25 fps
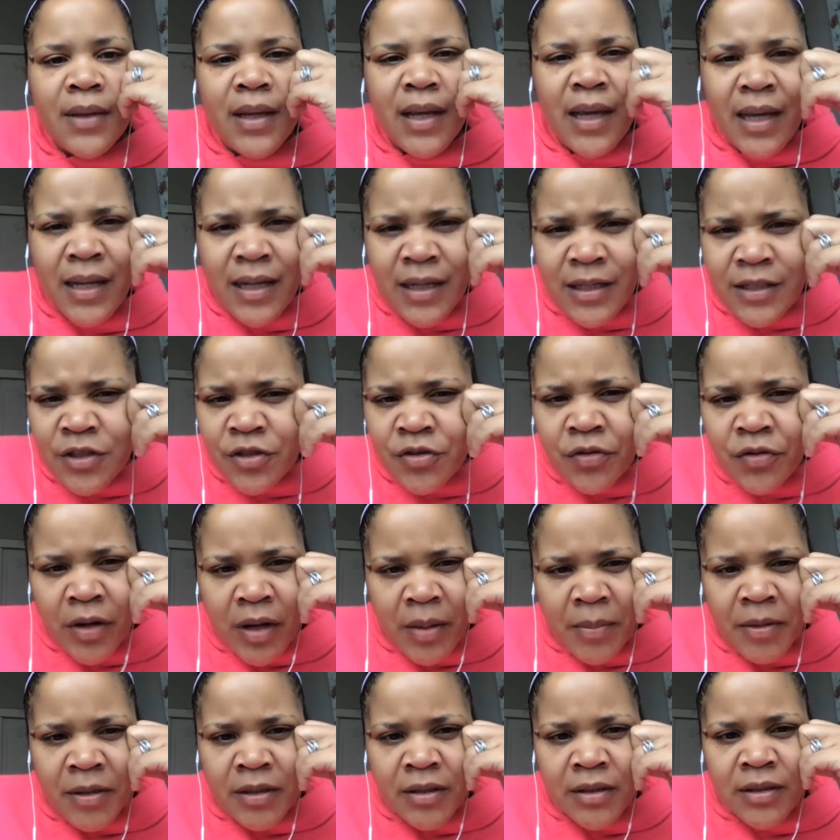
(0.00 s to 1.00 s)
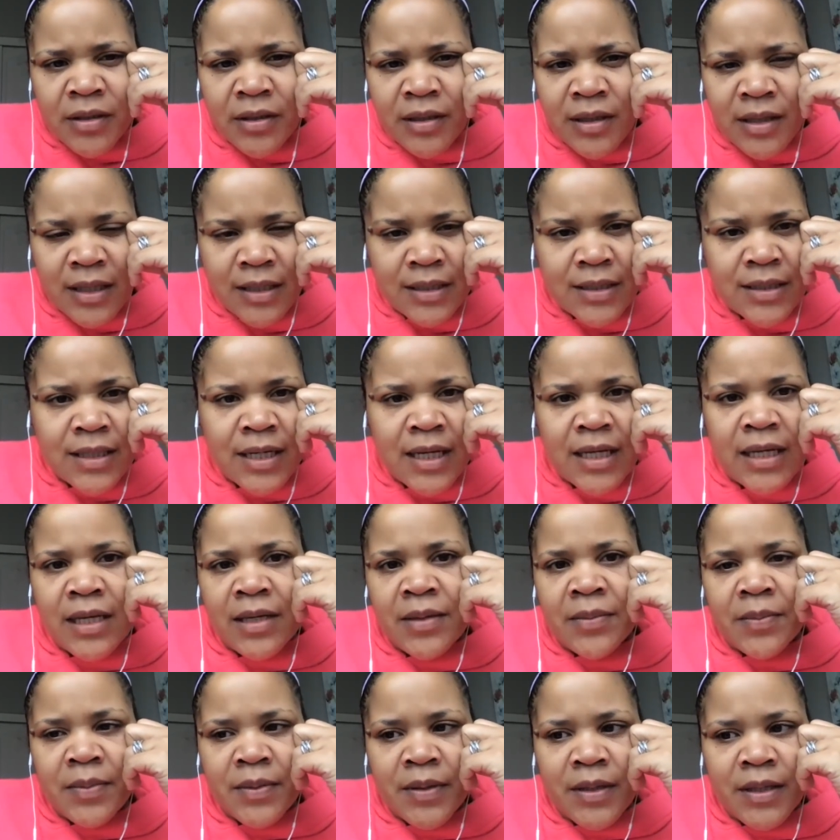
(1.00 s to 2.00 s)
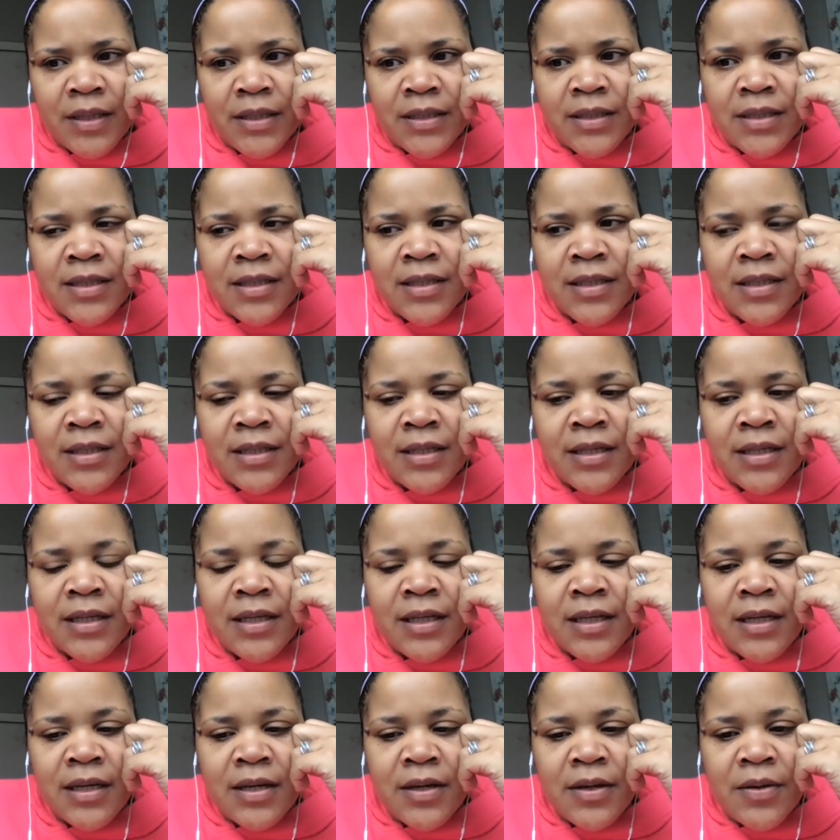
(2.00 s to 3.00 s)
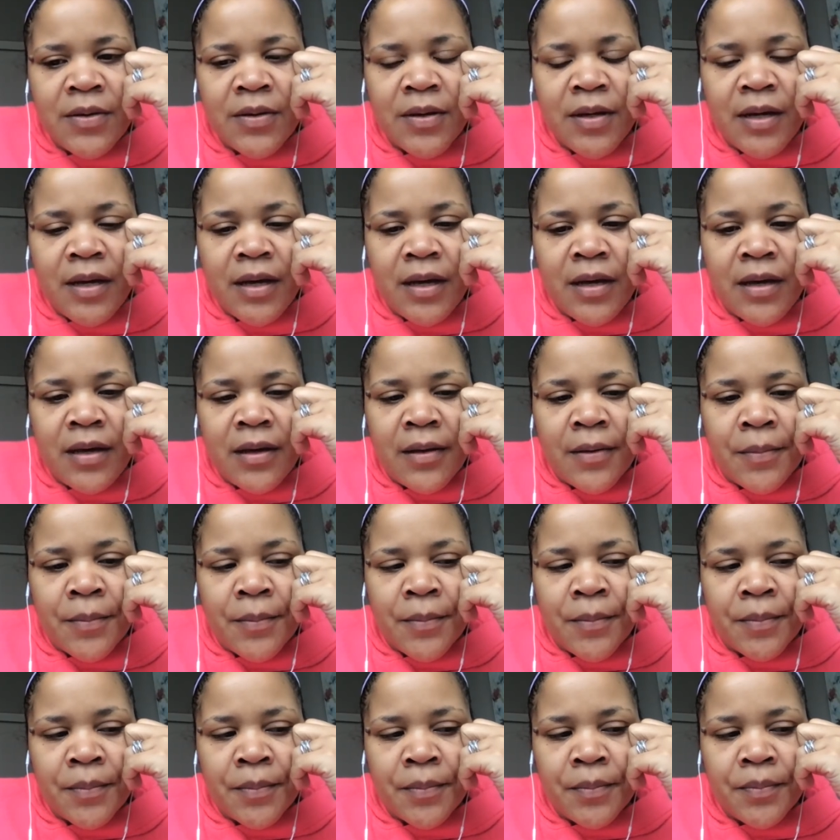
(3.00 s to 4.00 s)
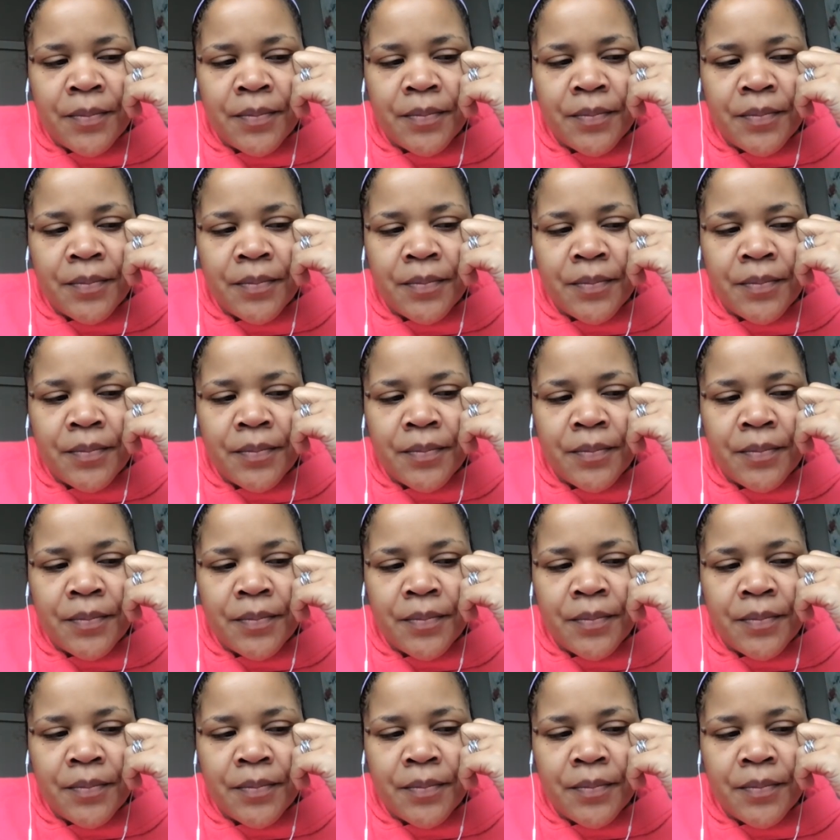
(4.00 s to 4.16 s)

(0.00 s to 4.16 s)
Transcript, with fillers: it is trauma that's taking place. Um,